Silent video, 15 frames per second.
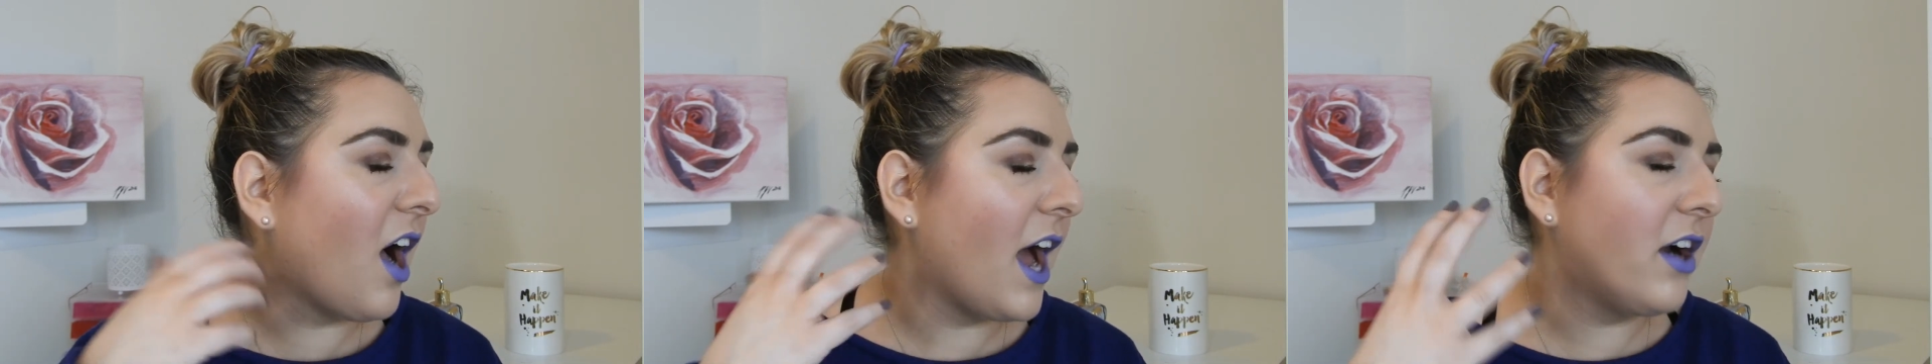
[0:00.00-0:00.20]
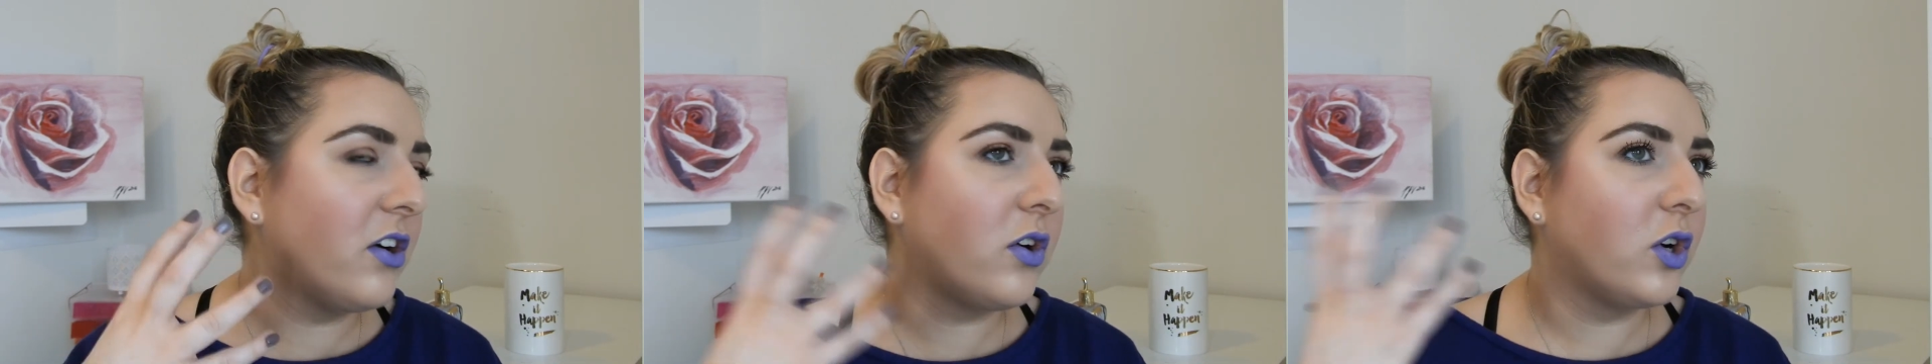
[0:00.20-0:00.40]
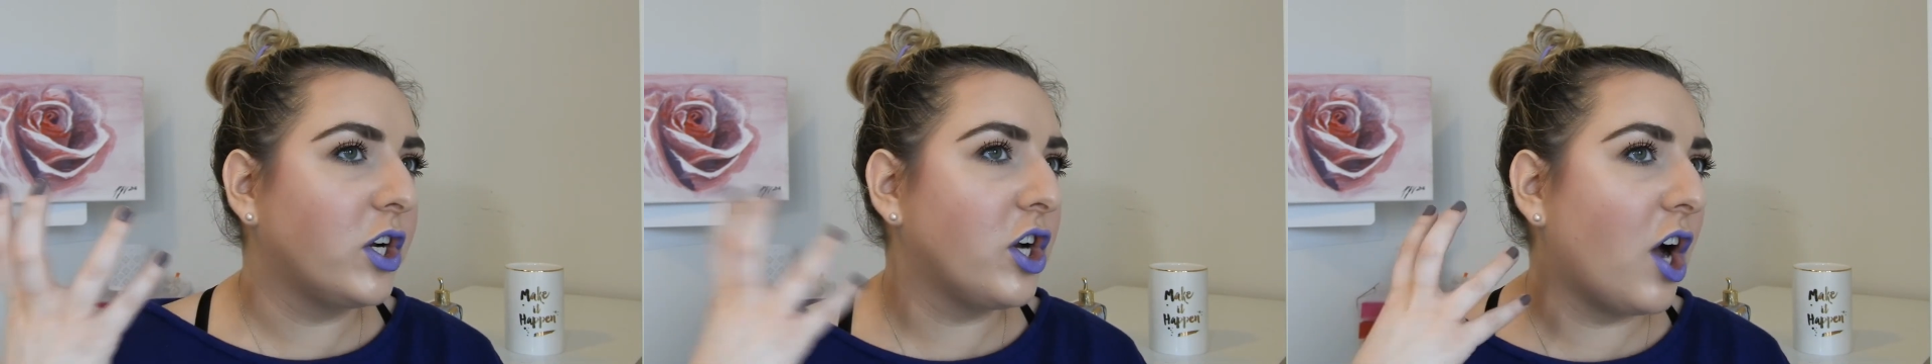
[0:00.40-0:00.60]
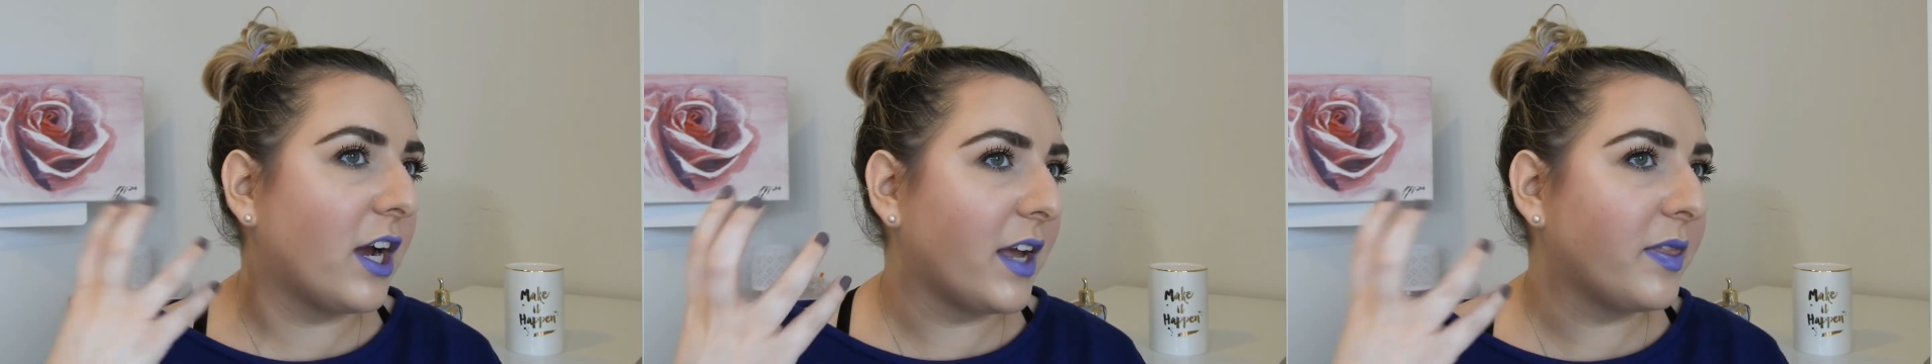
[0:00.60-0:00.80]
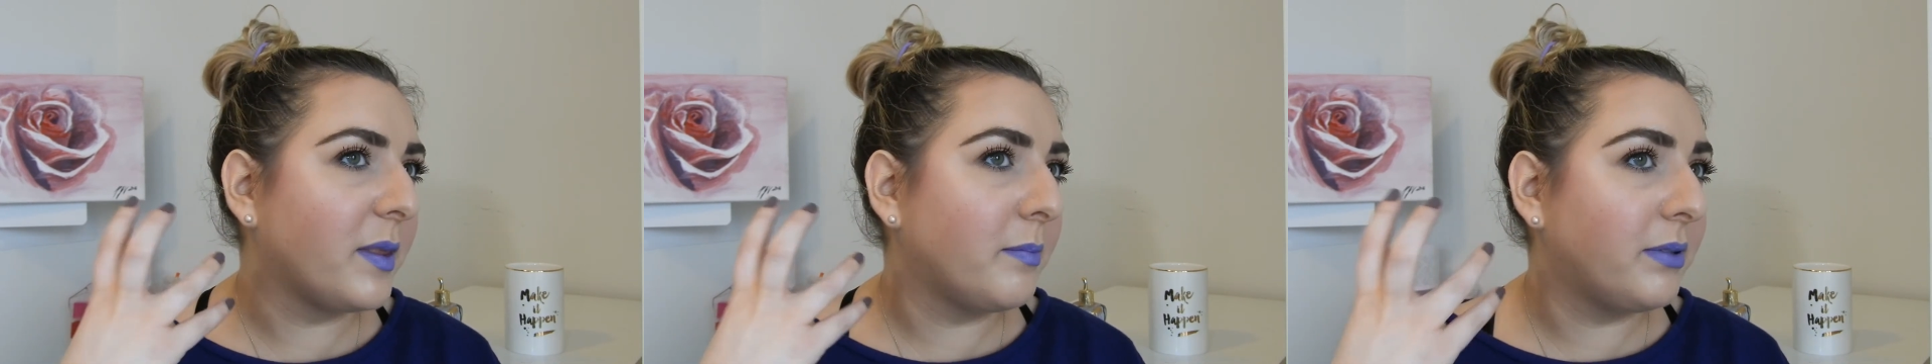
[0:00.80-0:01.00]
I don't know, could
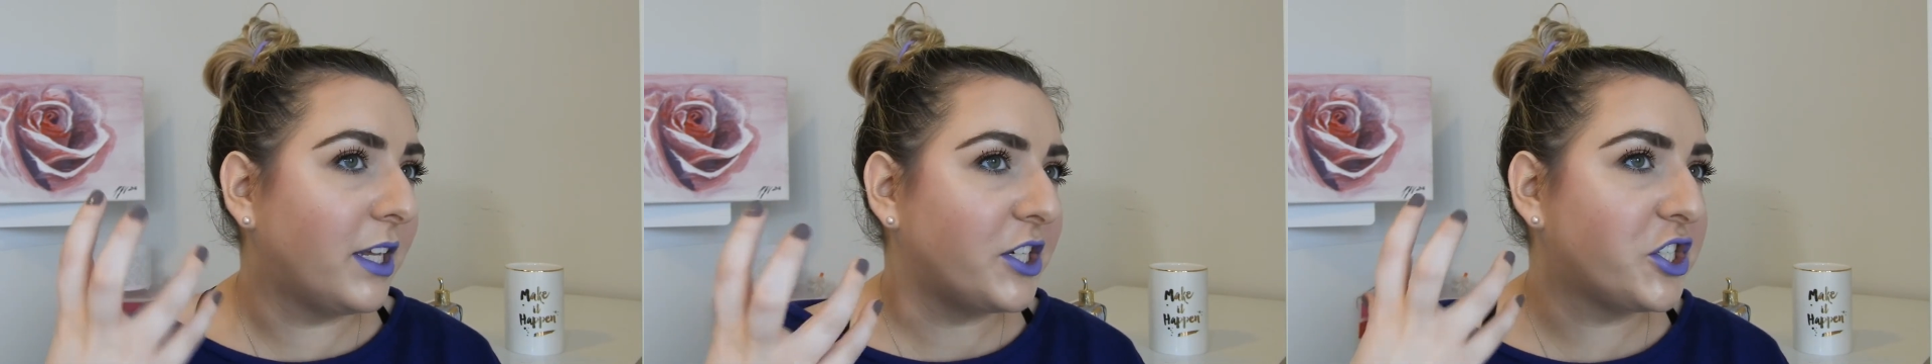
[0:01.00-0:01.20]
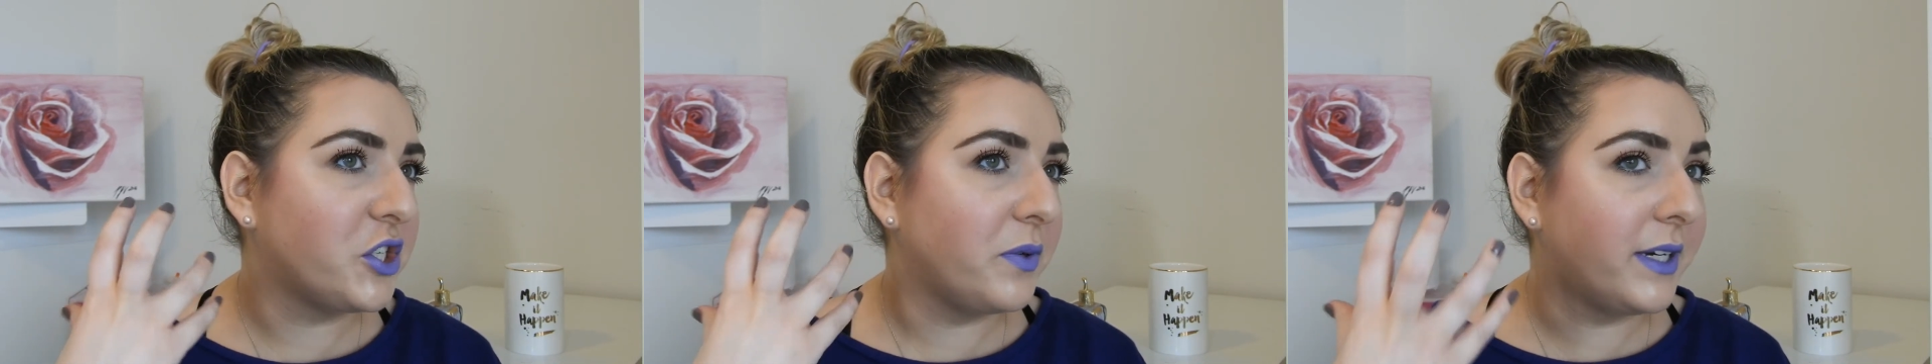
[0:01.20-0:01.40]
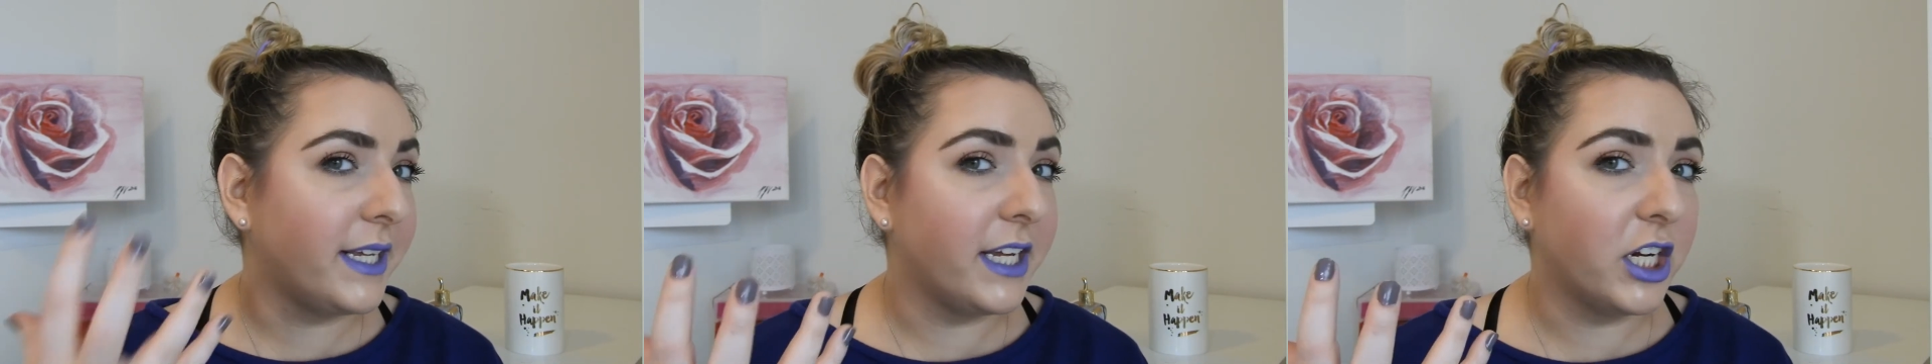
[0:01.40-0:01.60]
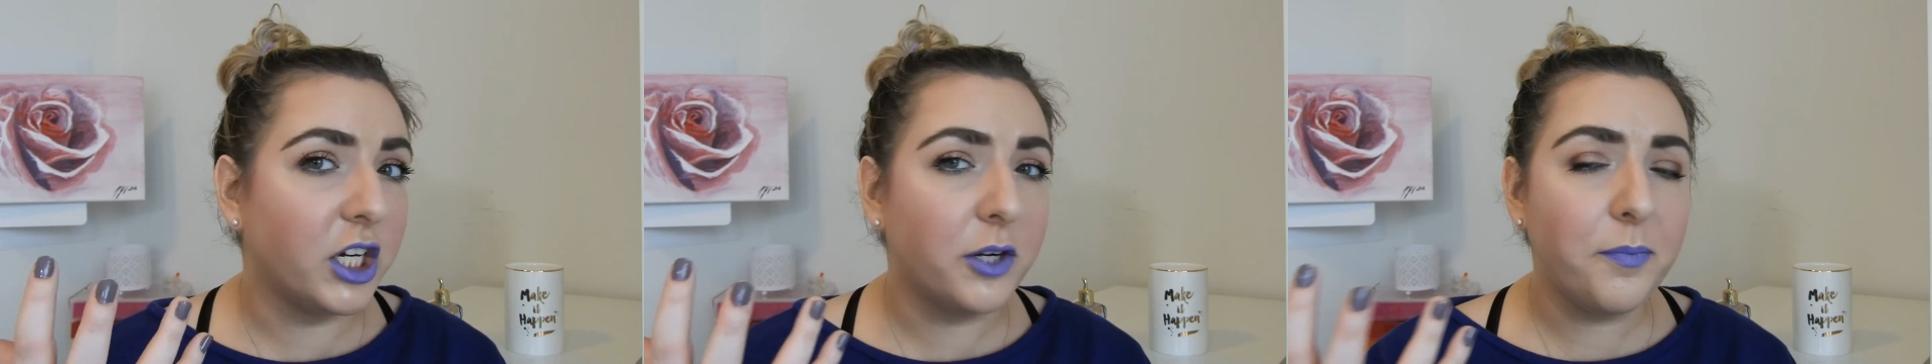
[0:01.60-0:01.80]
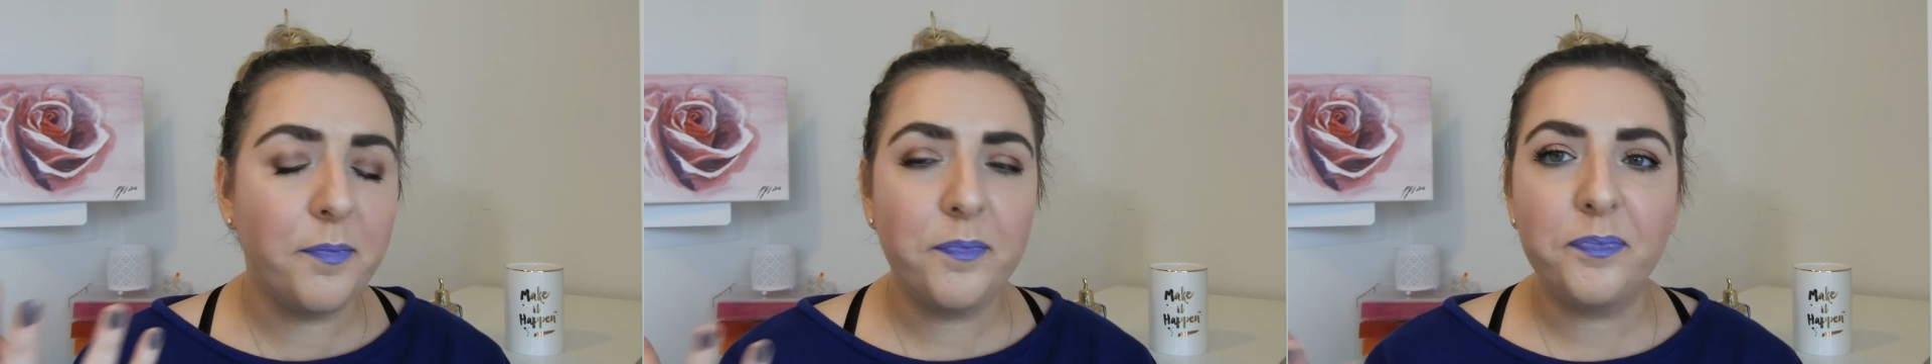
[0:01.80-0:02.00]
not get the blush to
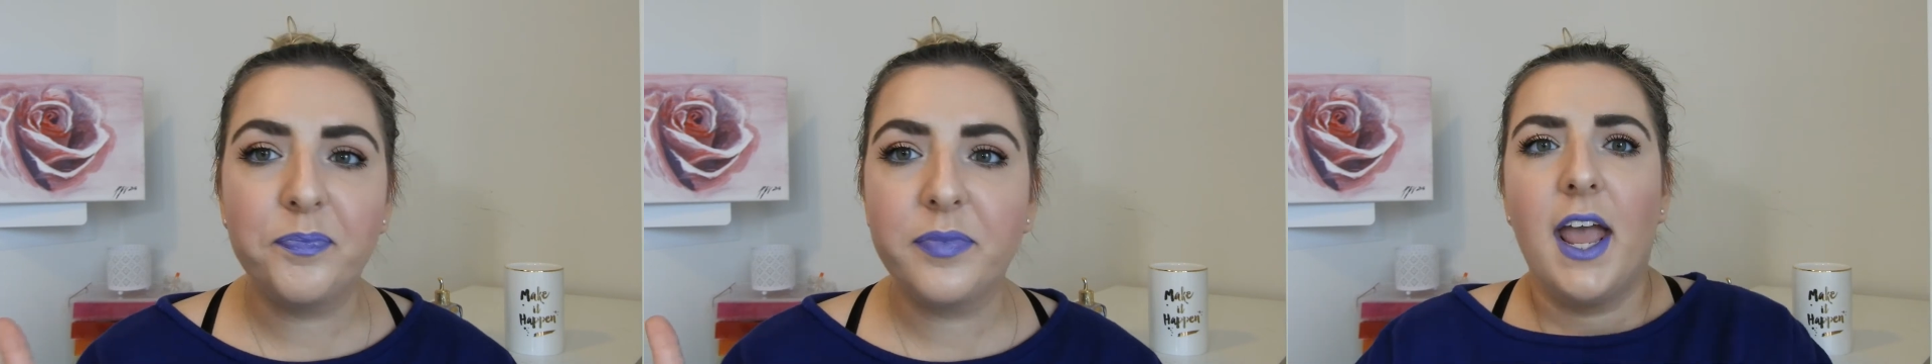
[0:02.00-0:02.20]
adhere.